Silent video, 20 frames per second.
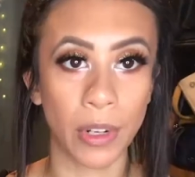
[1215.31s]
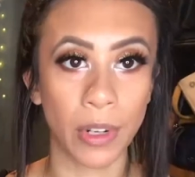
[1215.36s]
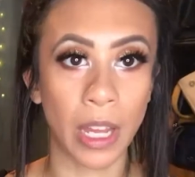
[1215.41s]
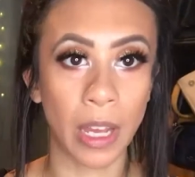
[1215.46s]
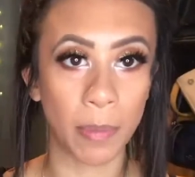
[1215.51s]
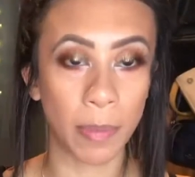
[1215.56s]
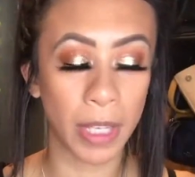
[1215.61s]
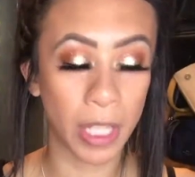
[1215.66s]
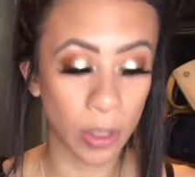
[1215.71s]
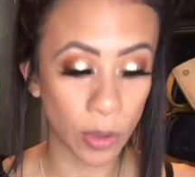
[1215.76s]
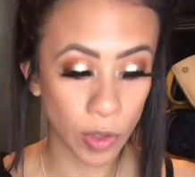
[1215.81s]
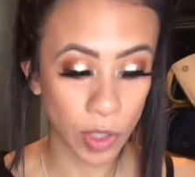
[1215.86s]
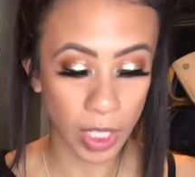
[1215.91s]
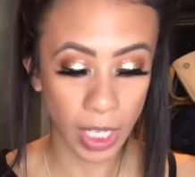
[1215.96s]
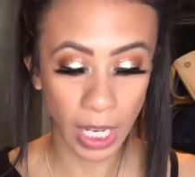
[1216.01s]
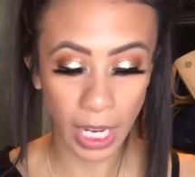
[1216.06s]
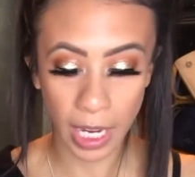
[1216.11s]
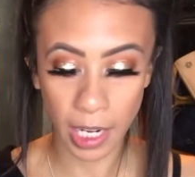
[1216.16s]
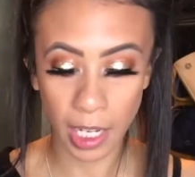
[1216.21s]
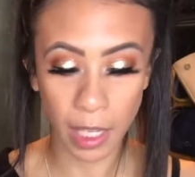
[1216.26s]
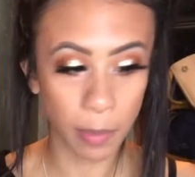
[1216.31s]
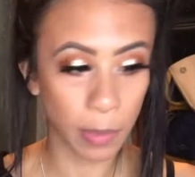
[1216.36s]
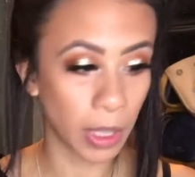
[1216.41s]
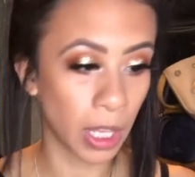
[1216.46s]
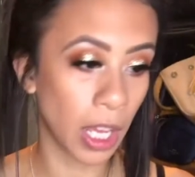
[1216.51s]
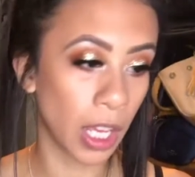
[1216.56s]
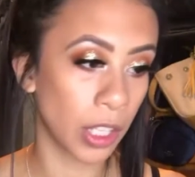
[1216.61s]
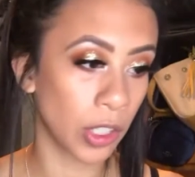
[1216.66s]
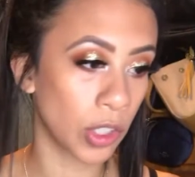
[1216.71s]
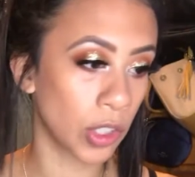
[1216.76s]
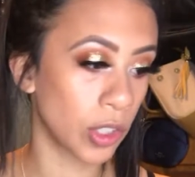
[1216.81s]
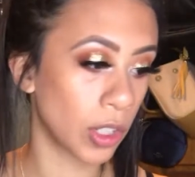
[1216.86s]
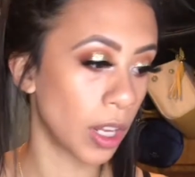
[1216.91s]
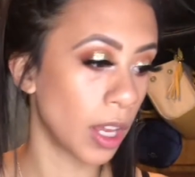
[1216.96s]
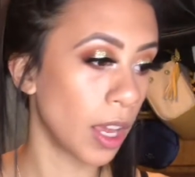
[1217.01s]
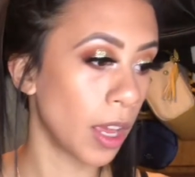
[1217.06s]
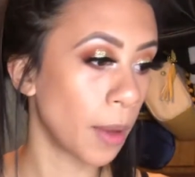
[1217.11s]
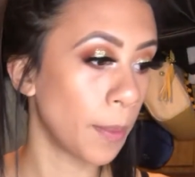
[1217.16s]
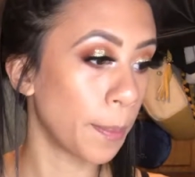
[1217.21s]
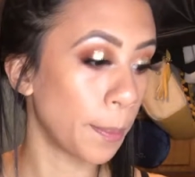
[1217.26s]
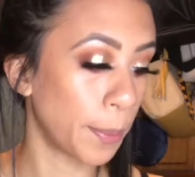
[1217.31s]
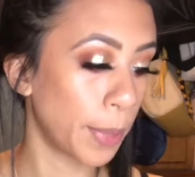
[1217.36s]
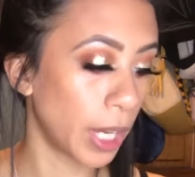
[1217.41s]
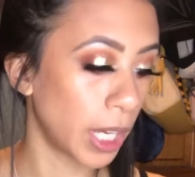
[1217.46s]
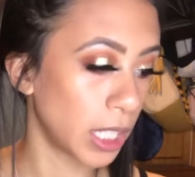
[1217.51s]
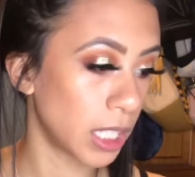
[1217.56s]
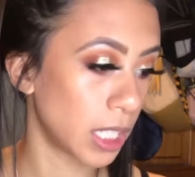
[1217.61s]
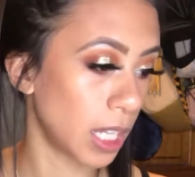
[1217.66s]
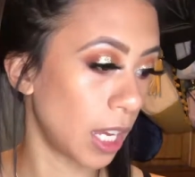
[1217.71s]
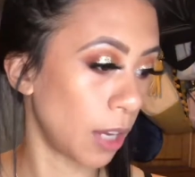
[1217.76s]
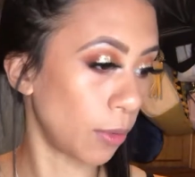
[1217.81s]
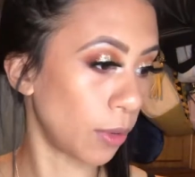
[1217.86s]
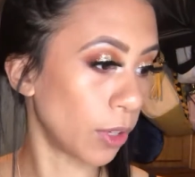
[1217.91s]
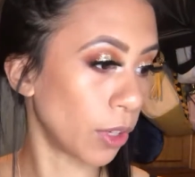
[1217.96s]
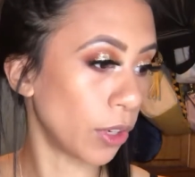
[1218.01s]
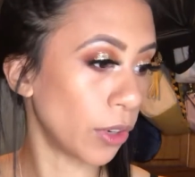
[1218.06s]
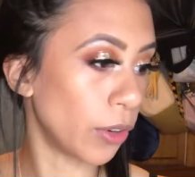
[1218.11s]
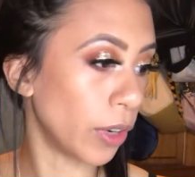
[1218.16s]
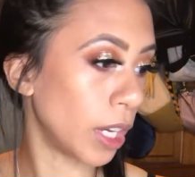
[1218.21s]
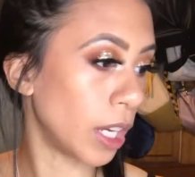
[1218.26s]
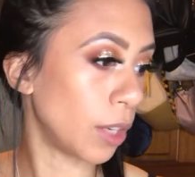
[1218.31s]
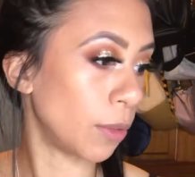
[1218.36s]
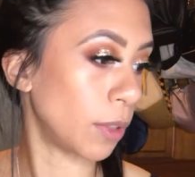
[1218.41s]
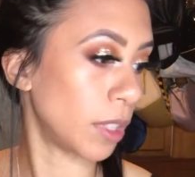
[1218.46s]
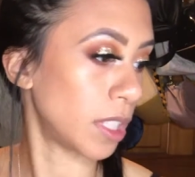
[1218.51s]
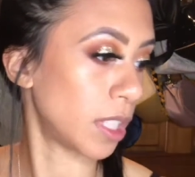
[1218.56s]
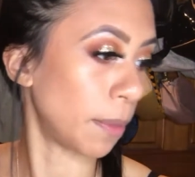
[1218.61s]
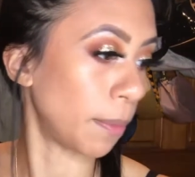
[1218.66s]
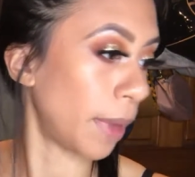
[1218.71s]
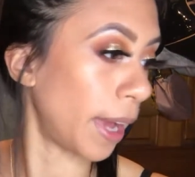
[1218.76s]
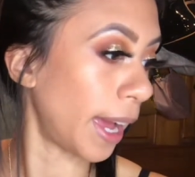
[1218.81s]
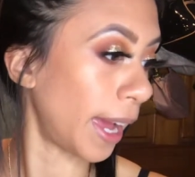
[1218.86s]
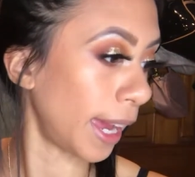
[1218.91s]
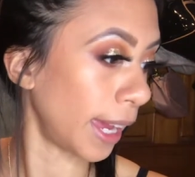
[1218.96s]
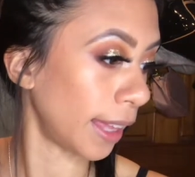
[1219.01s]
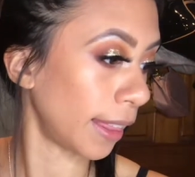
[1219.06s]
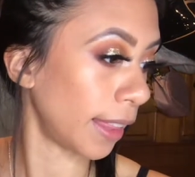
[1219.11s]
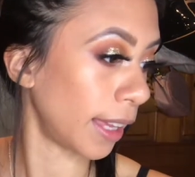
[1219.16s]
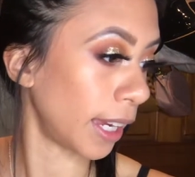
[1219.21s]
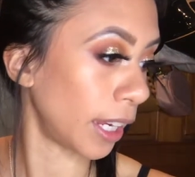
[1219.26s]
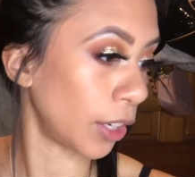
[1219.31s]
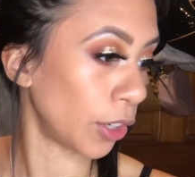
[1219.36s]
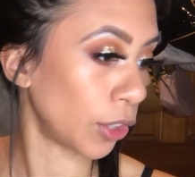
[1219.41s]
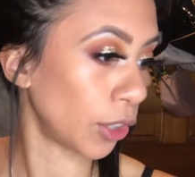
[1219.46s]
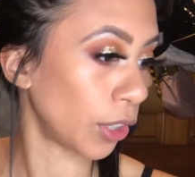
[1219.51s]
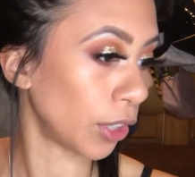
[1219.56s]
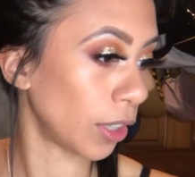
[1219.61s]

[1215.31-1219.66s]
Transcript: not be using any blush, but I will go in with some highlighter.